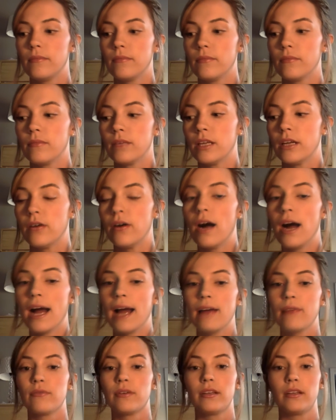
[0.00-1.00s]
you know,
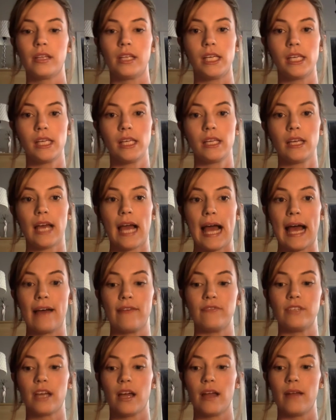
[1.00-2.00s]
I really
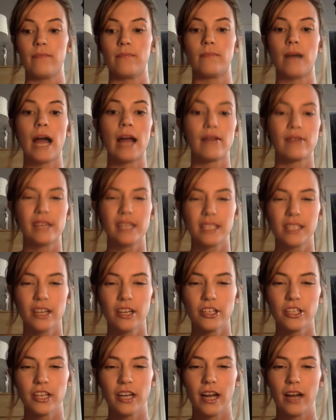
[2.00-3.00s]
have done my
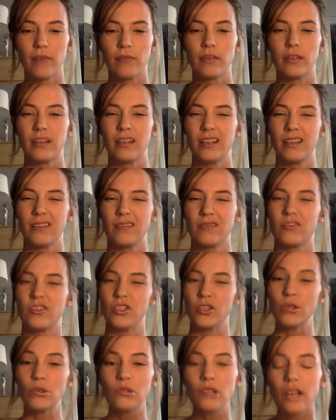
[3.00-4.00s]
research, and I really
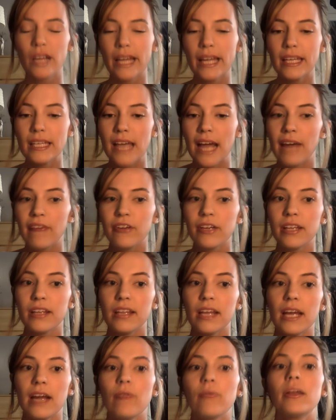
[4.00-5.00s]
do look into
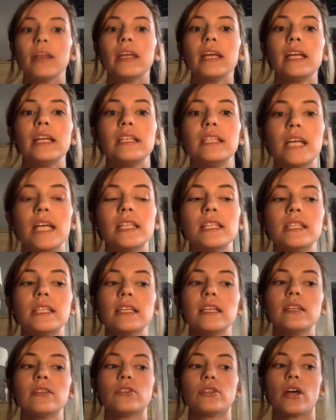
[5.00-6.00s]
everything really
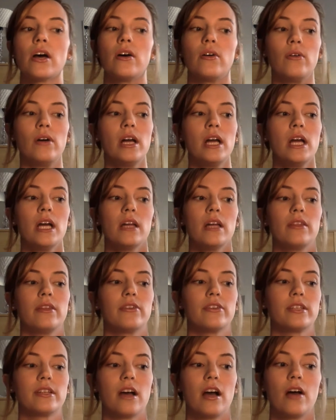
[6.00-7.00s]
intensely, so
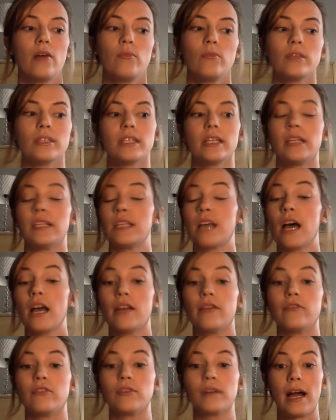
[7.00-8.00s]
wasn't a ton
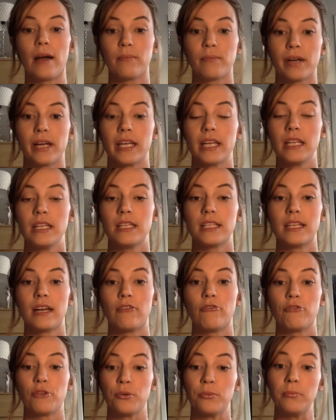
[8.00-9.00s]
of groundbreaking
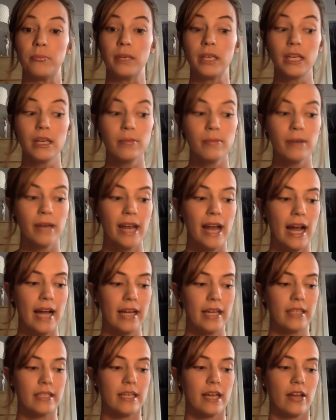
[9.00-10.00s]
stuff for me, but I
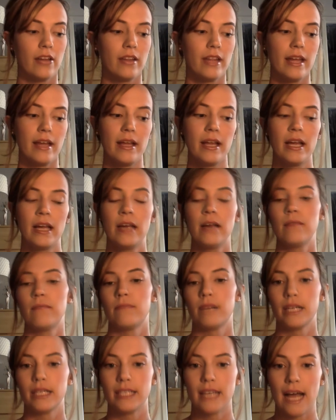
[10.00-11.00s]
could tell that
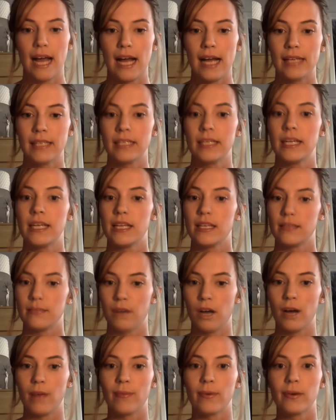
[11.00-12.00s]
my dad and his
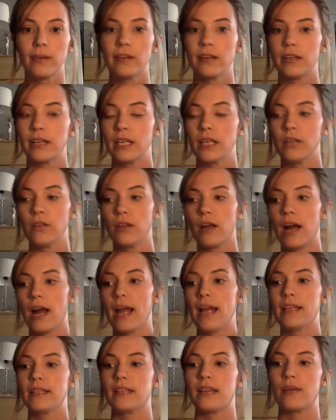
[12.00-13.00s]
mom were learning a lot
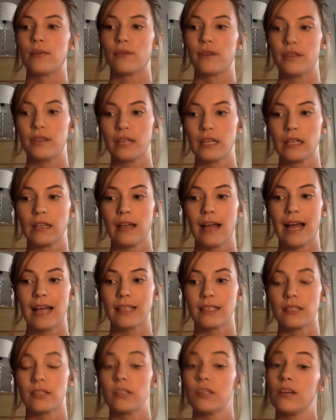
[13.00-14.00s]
as they were in the class,
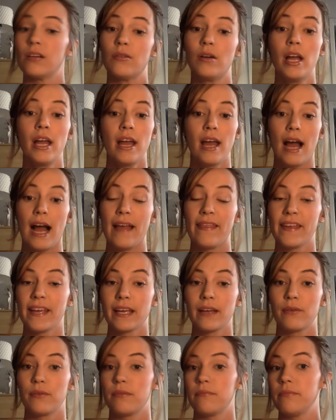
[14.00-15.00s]
and so I
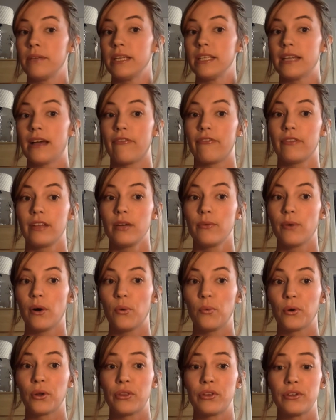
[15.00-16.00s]
think it would be definitely well
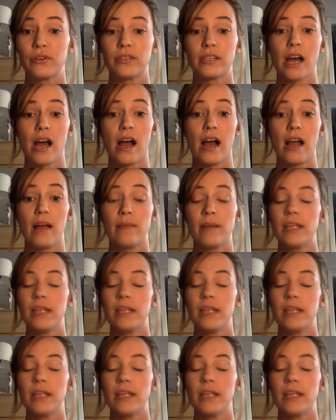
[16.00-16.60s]
worth your time.